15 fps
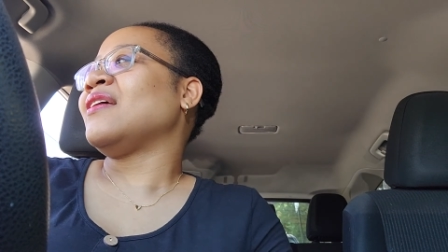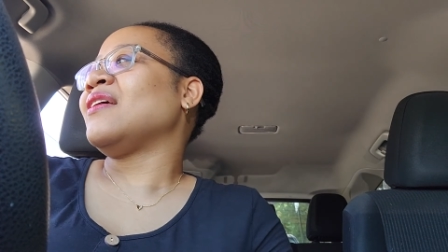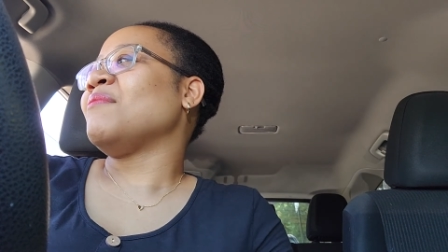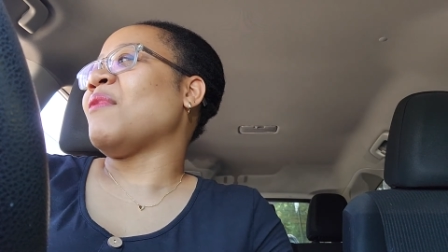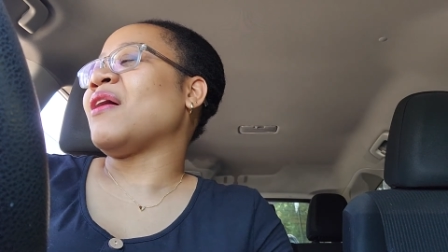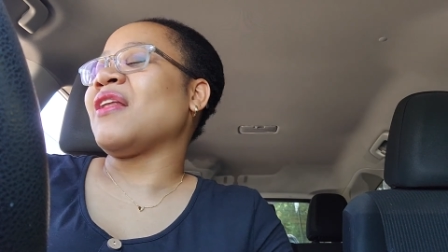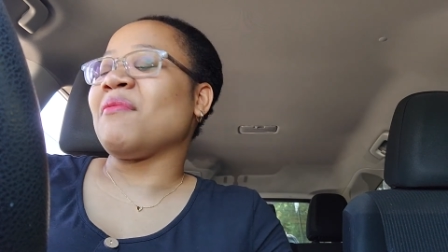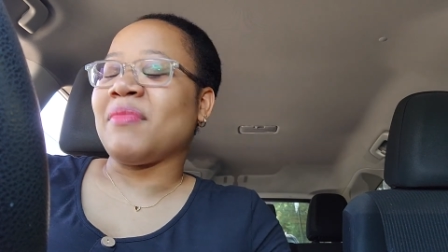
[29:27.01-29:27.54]

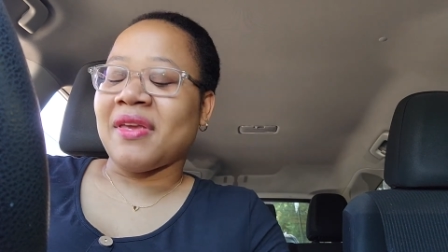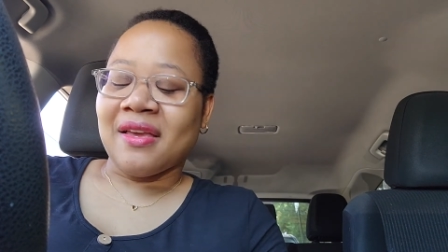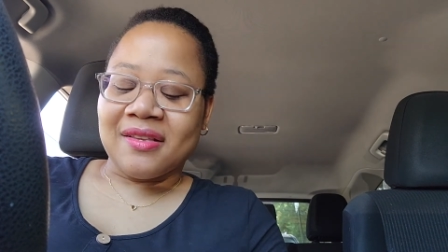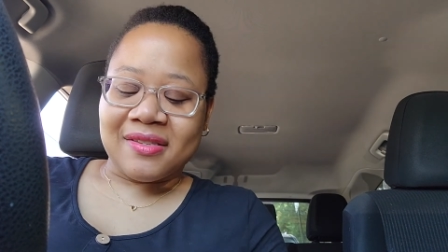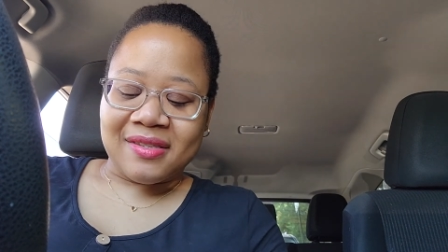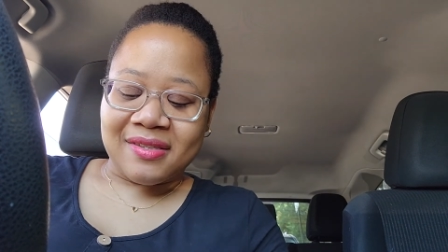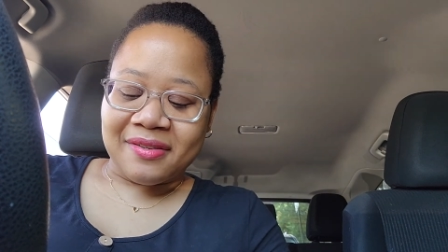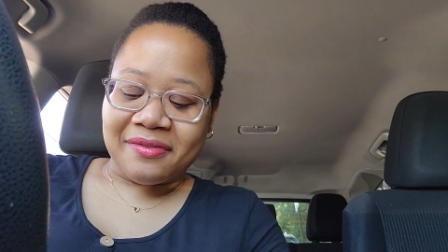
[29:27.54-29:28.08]
might not be as
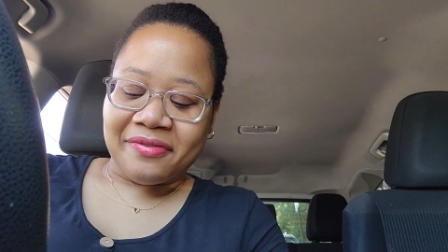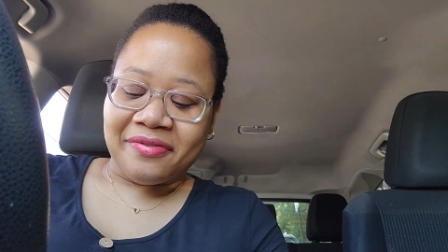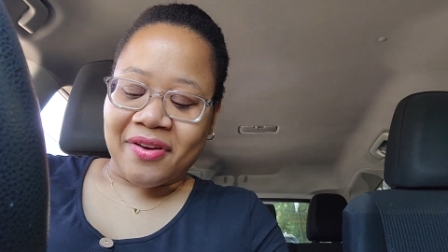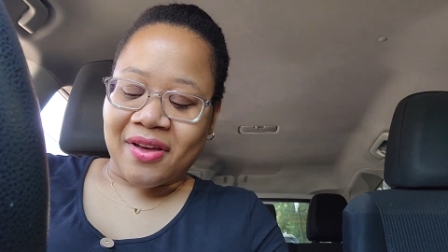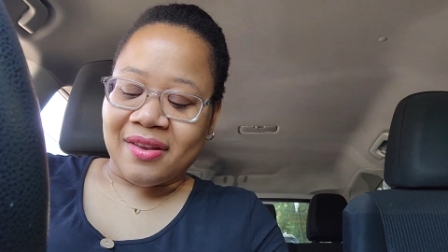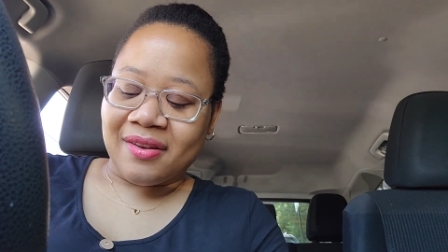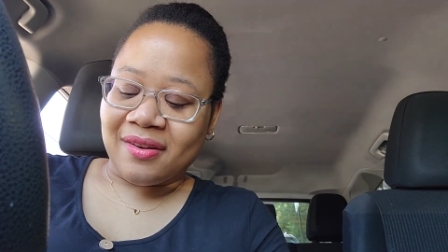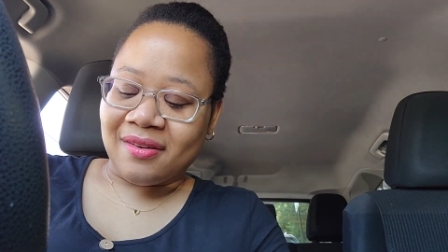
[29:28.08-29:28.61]

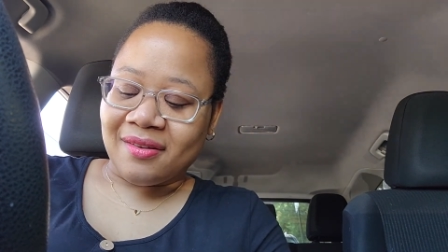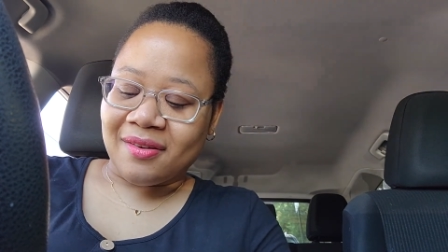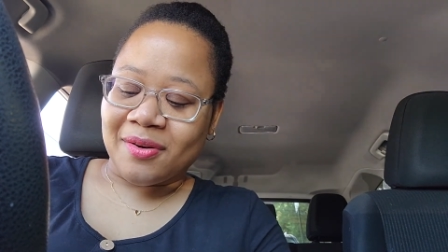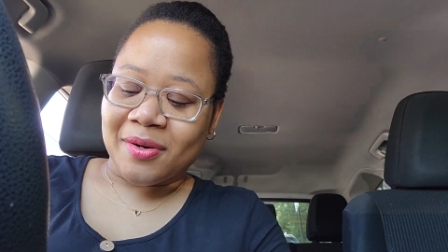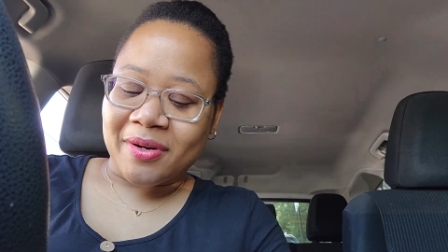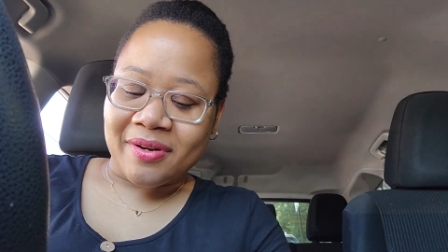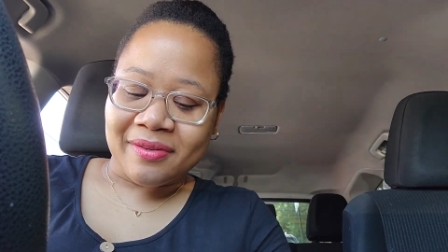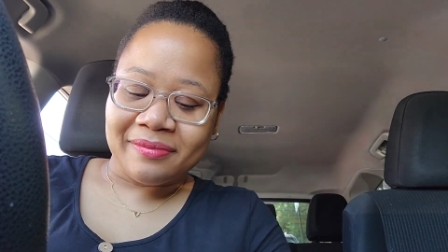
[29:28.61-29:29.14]
fun
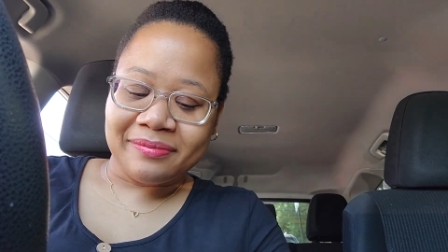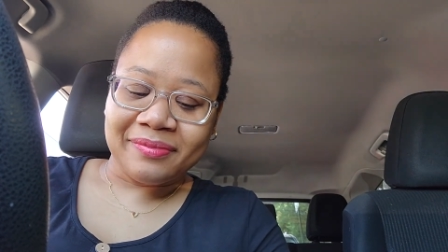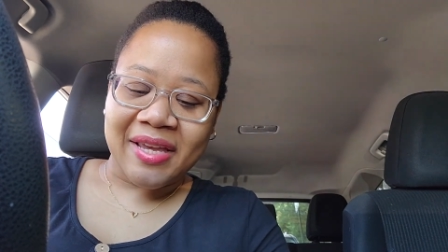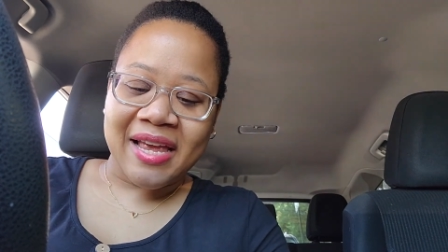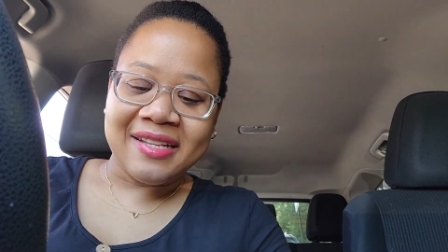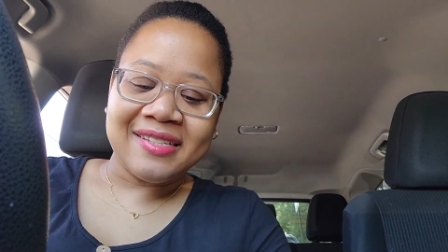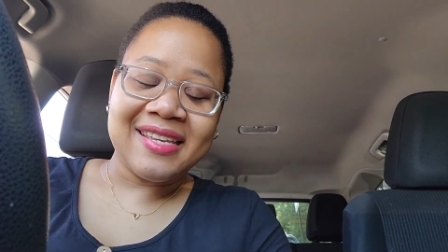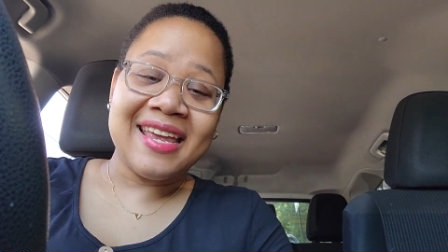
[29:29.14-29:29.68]
or
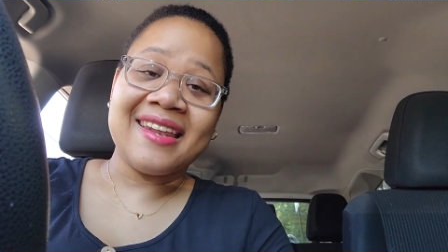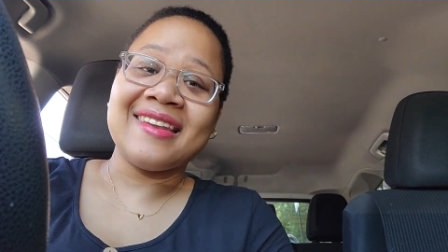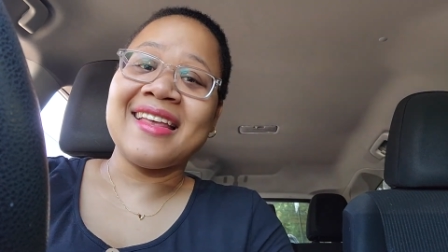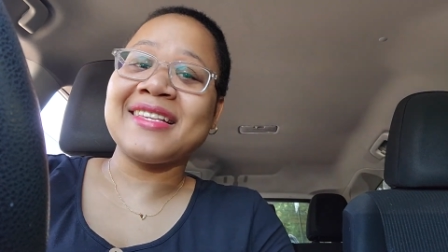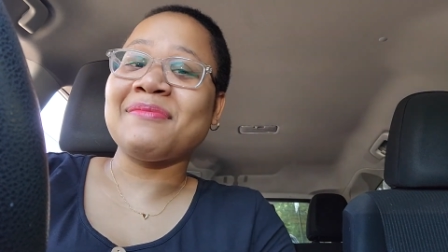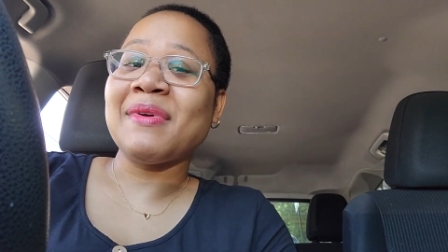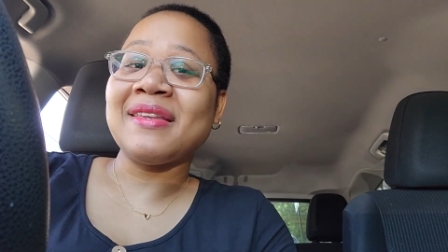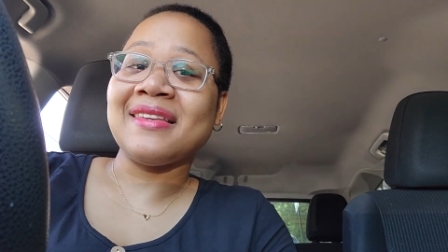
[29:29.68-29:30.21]
entertaining
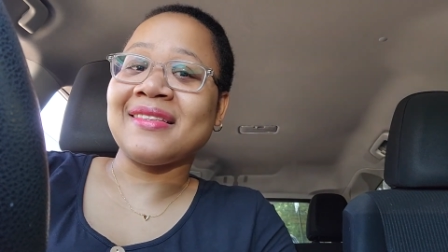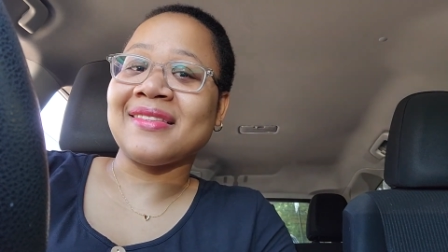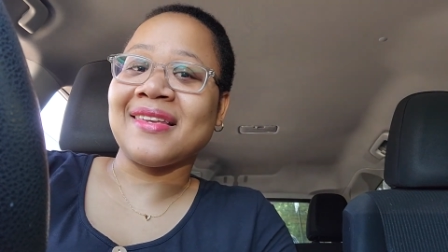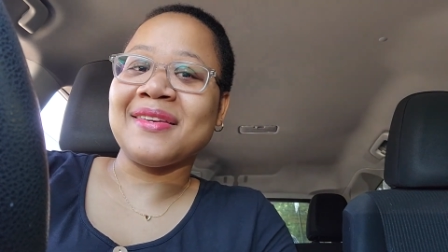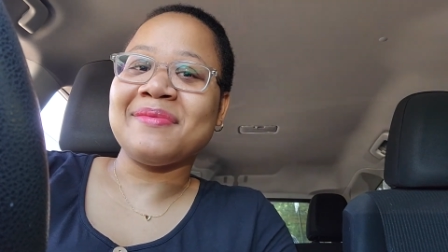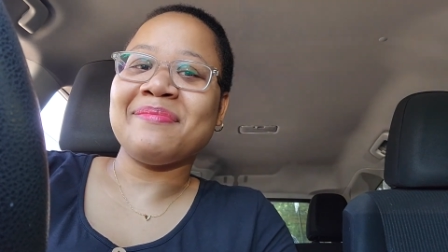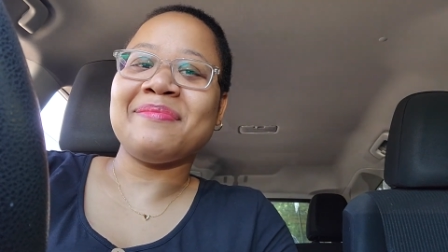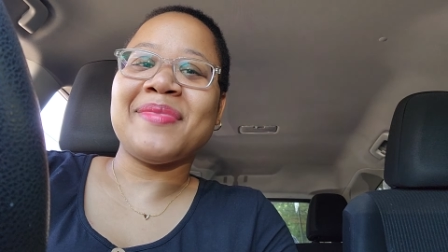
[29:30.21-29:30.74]
as my Disney,
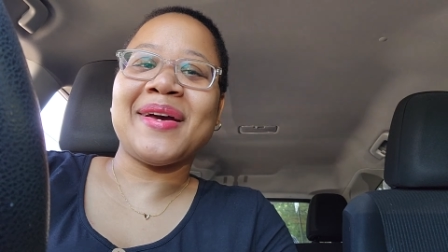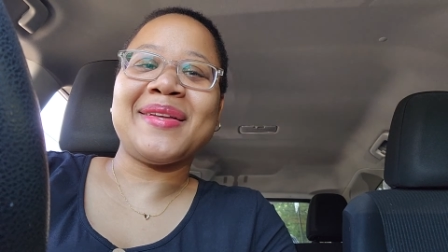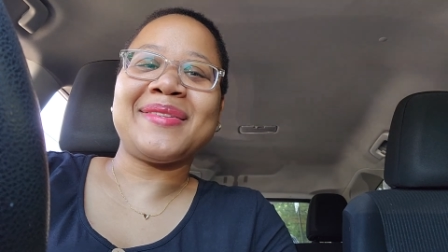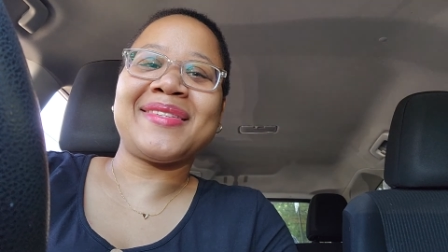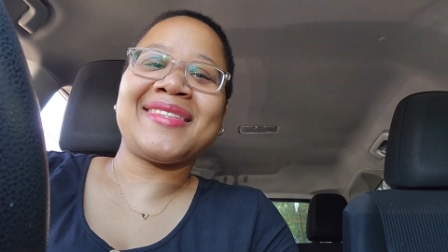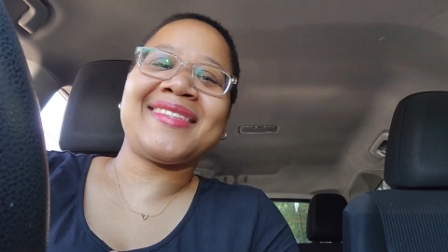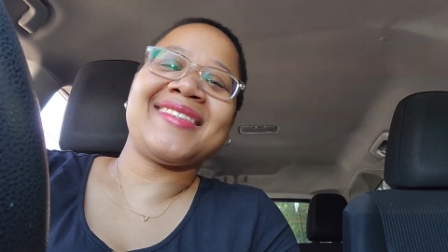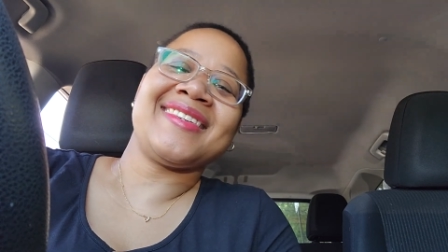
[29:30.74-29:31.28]
but
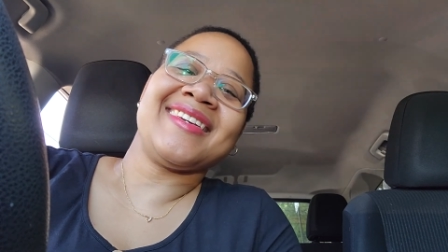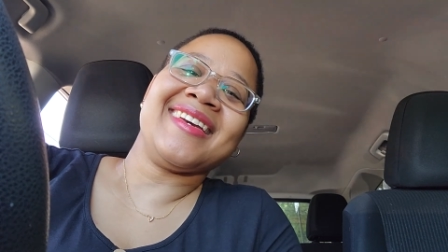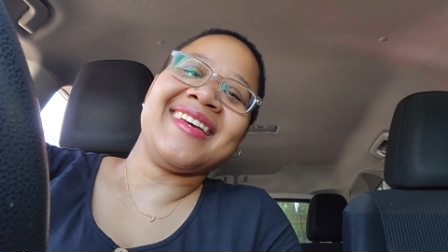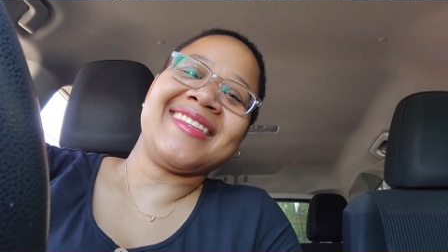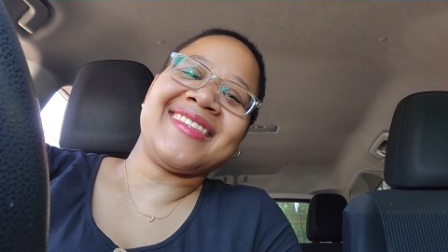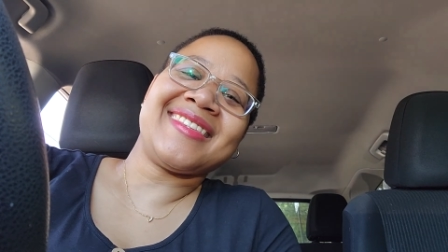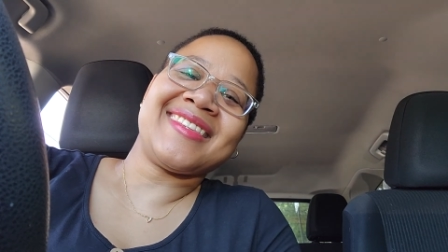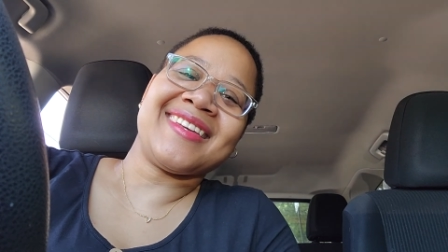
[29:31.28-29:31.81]

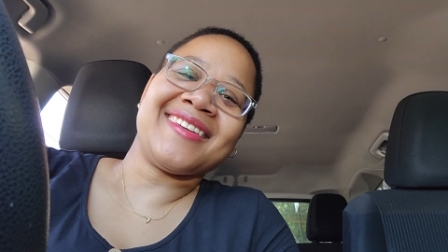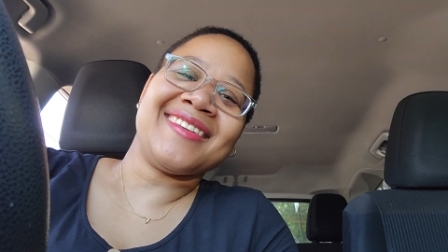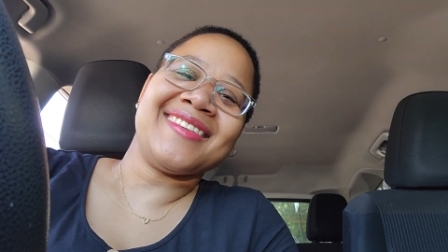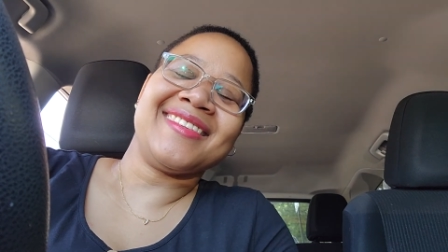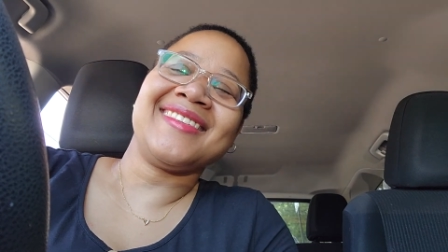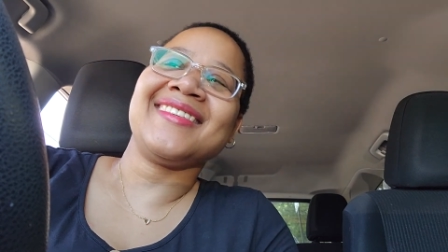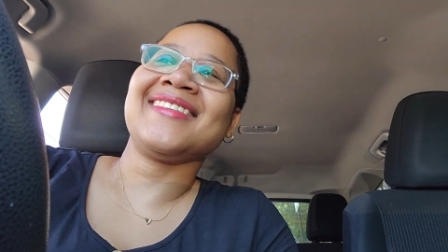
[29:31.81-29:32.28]
it's still